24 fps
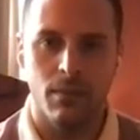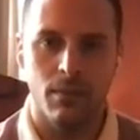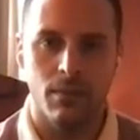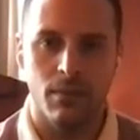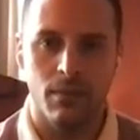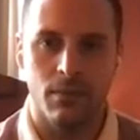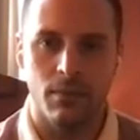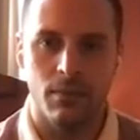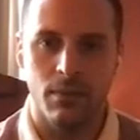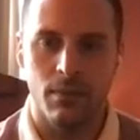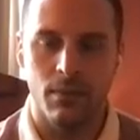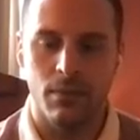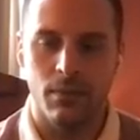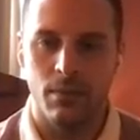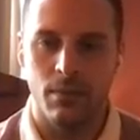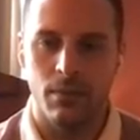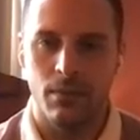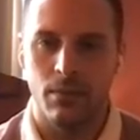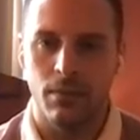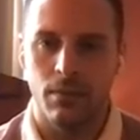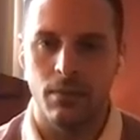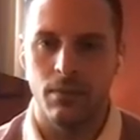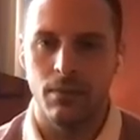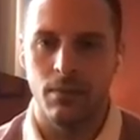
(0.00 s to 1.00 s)

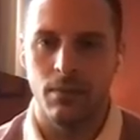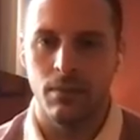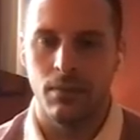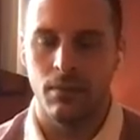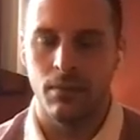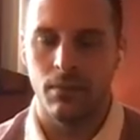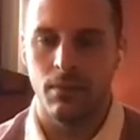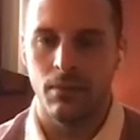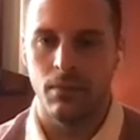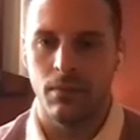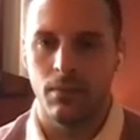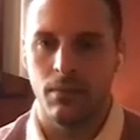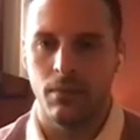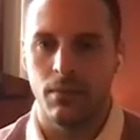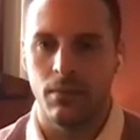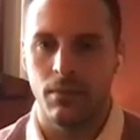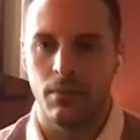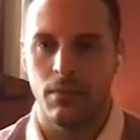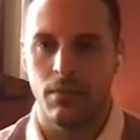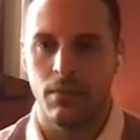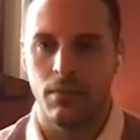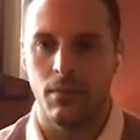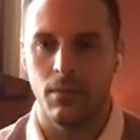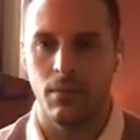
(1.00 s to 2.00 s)

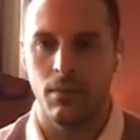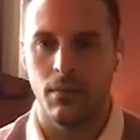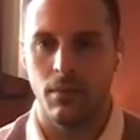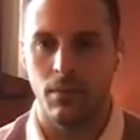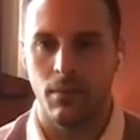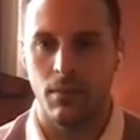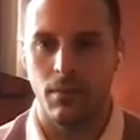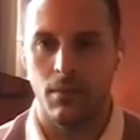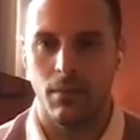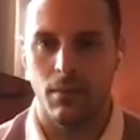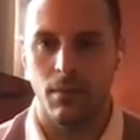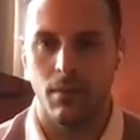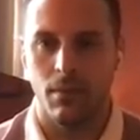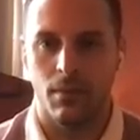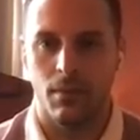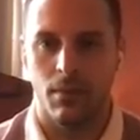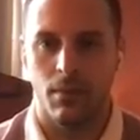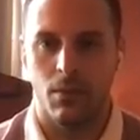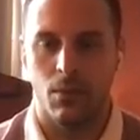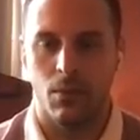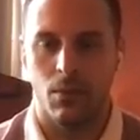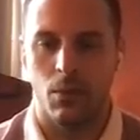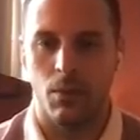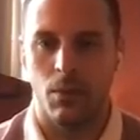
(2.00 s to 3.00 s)

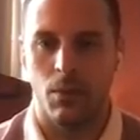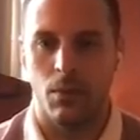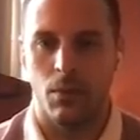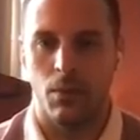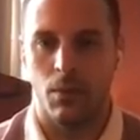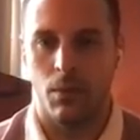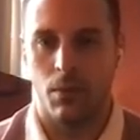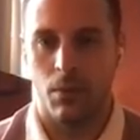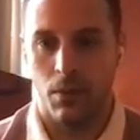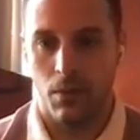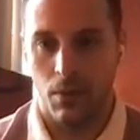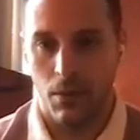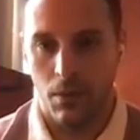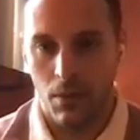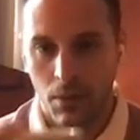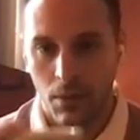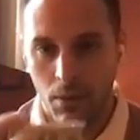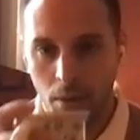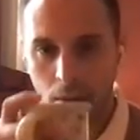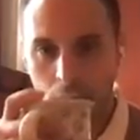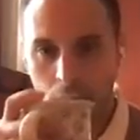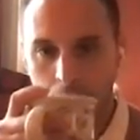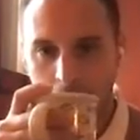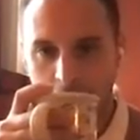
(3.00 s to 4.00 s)

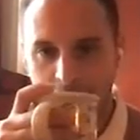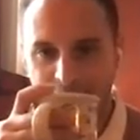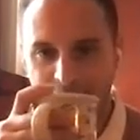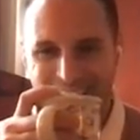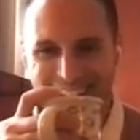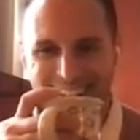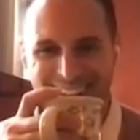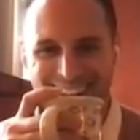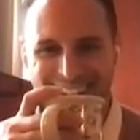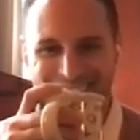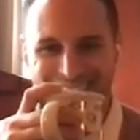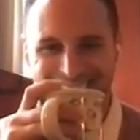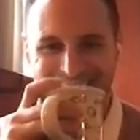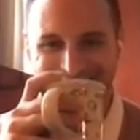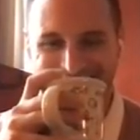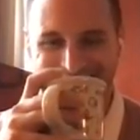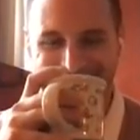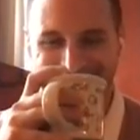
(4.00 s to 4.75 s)
[no speech]